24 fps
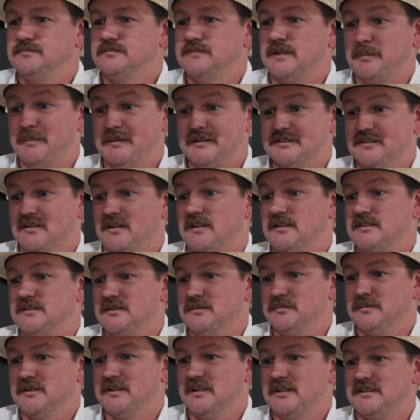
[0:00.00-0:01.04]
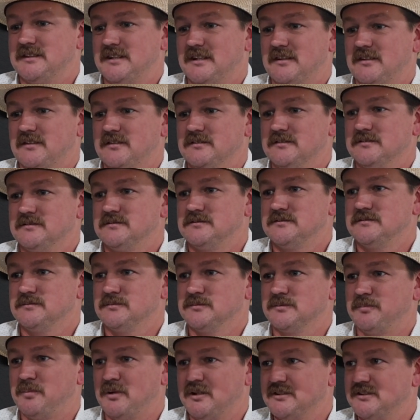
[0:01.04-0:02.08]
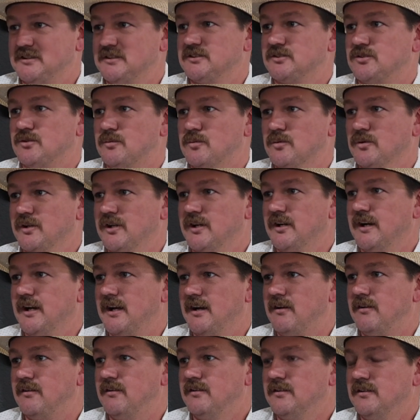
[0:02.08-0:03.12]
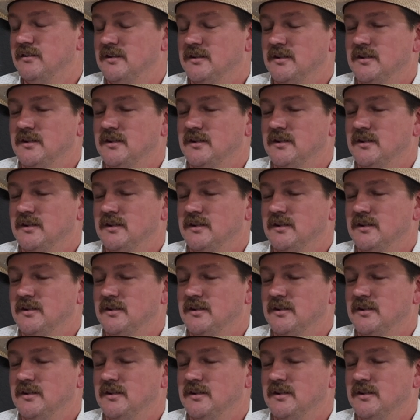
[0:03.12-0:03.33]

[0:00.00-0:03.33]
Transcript: That means a lot to me, that town. I'm president of the school board there now.